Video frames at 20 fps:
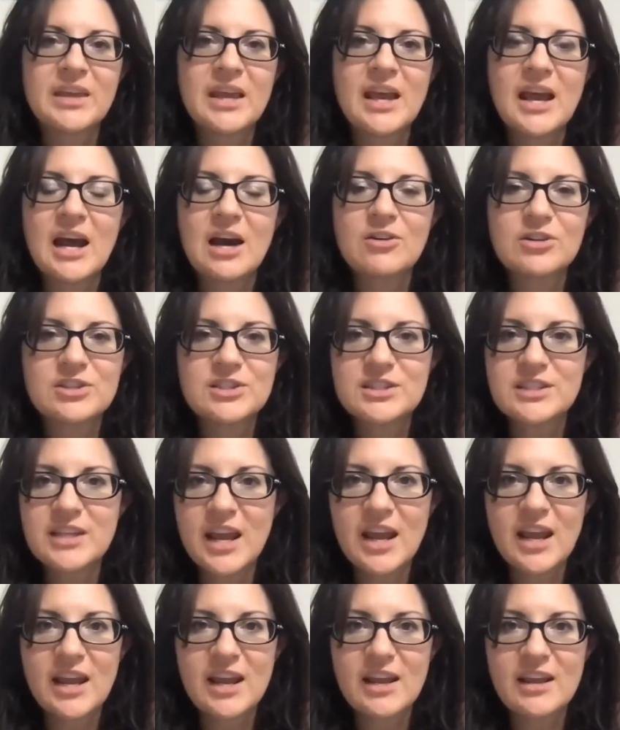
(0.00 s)
how to
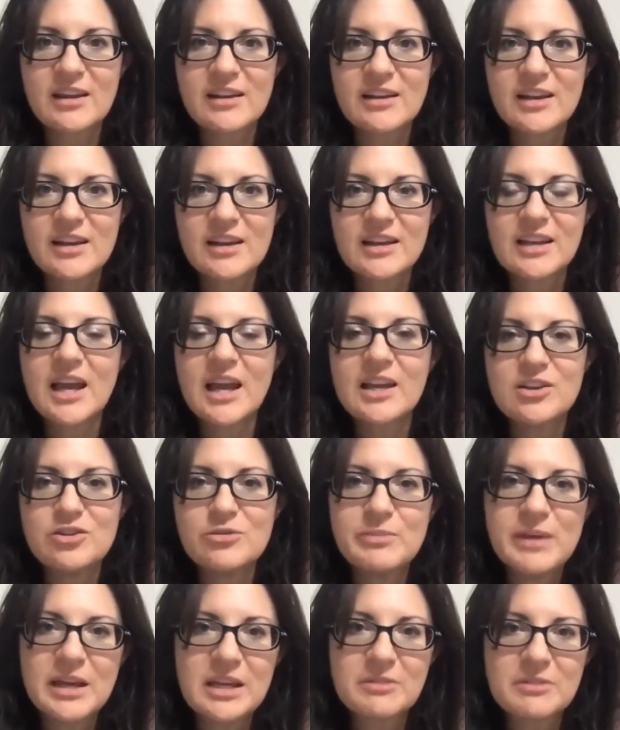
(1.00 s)
say, can you
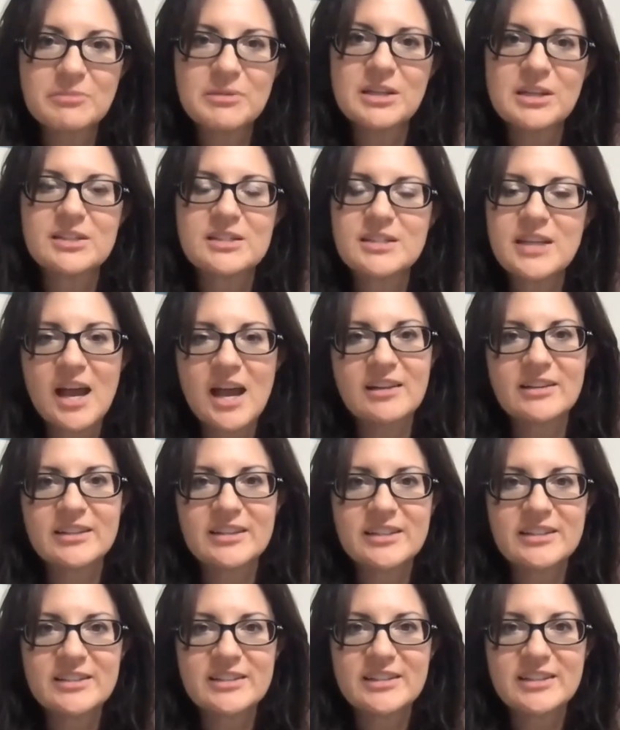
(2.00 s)
make me a
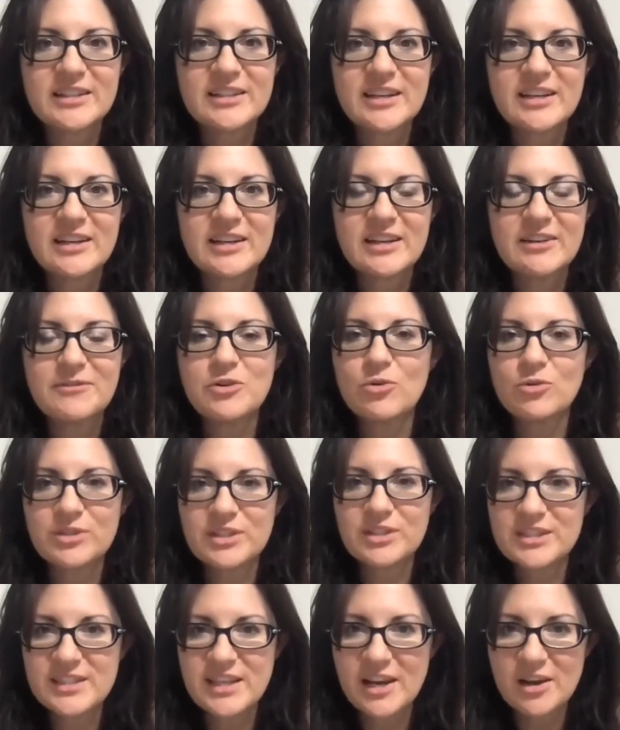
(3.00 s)
salad, if you only
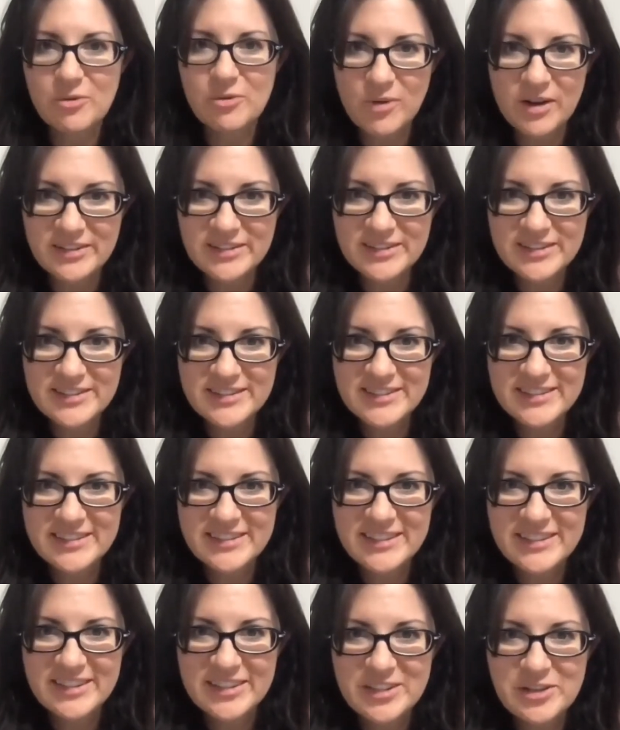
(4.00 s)
say it once.
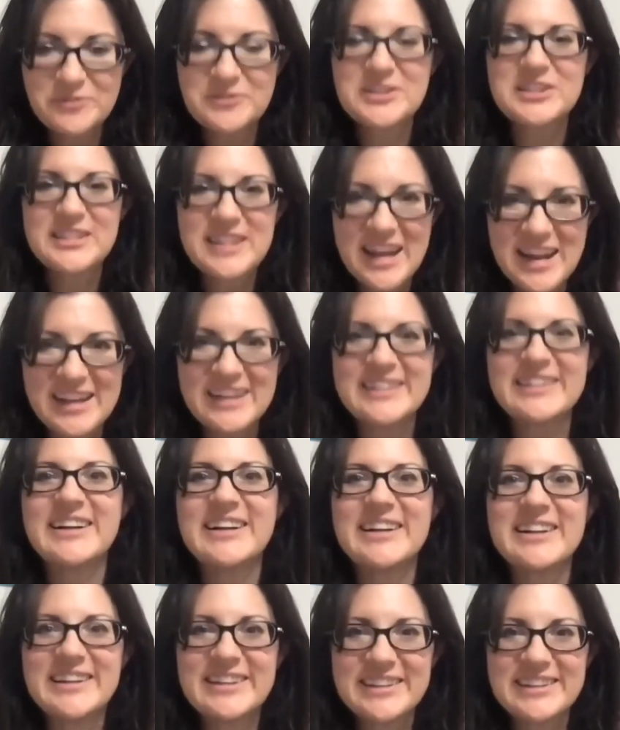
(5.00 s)
You have to say it
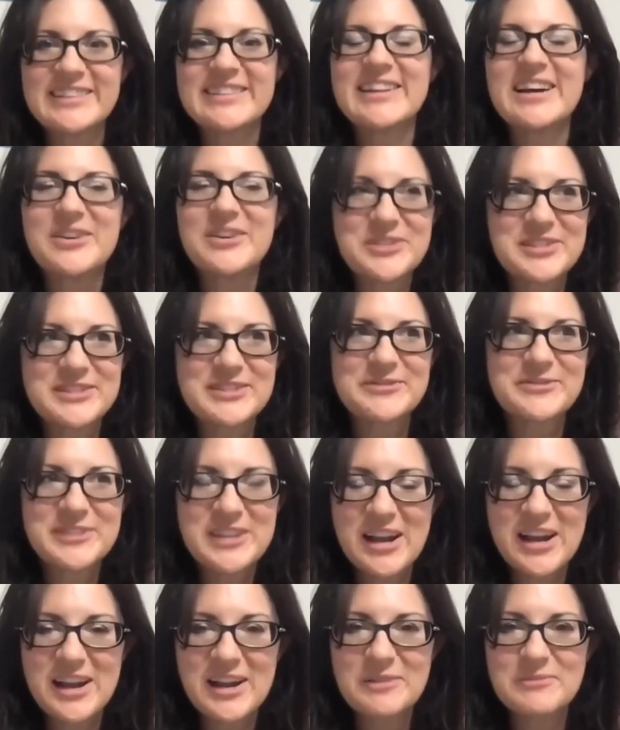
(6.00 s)
like thousands of
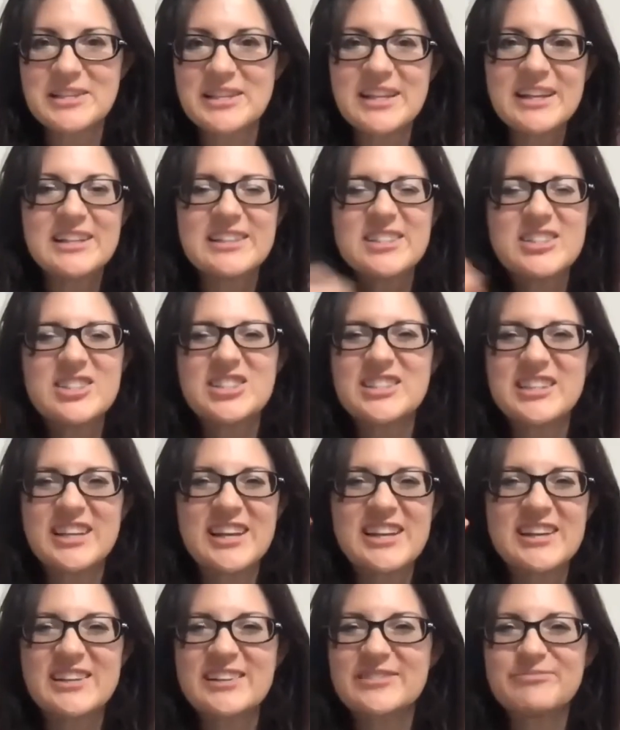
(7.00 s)
times, and then it's just
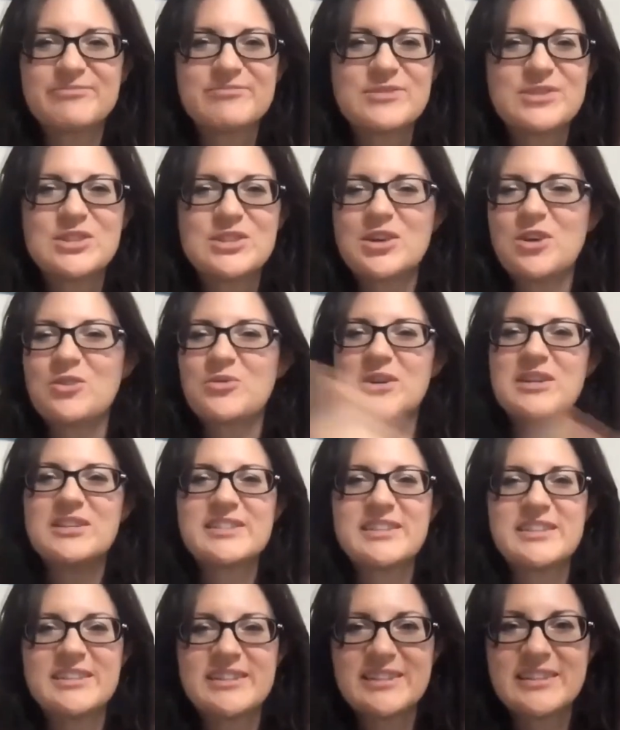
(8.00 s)
like so
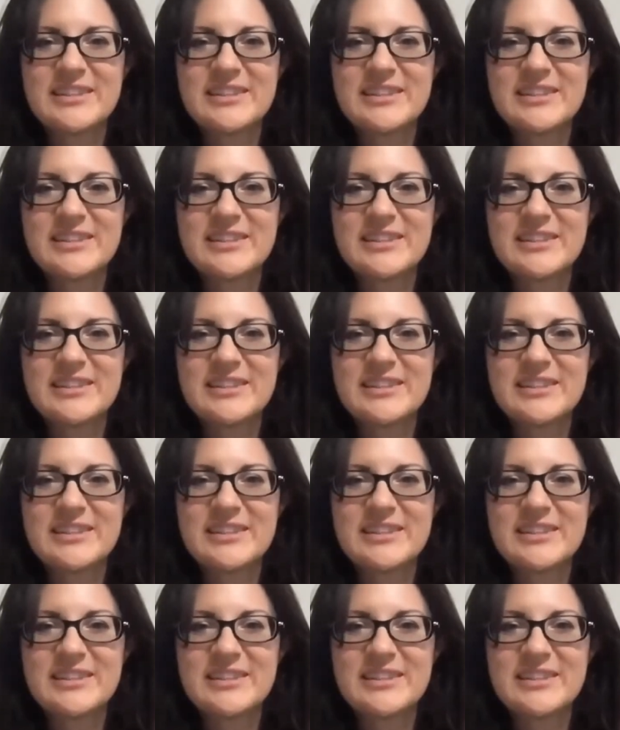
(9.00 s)
easy.